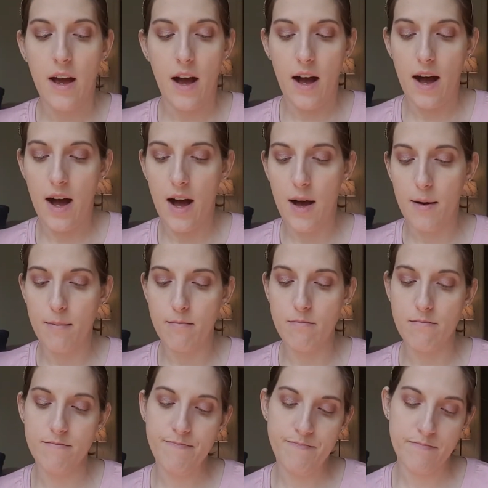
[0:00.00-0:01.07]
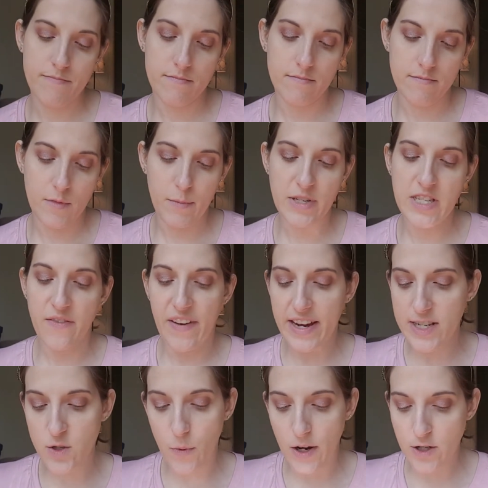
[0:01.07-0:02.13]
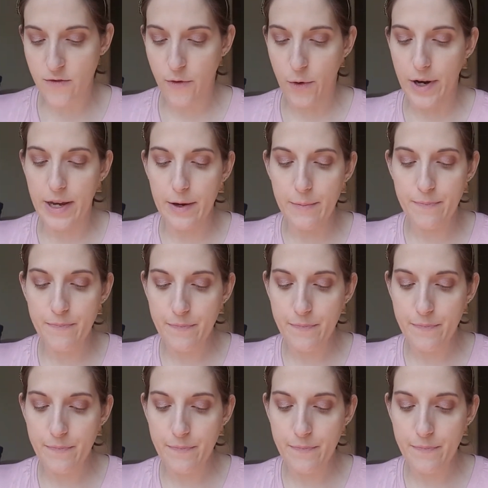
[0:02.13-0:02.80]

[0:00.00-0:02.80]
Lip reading: Let me see if I can swatch it for you.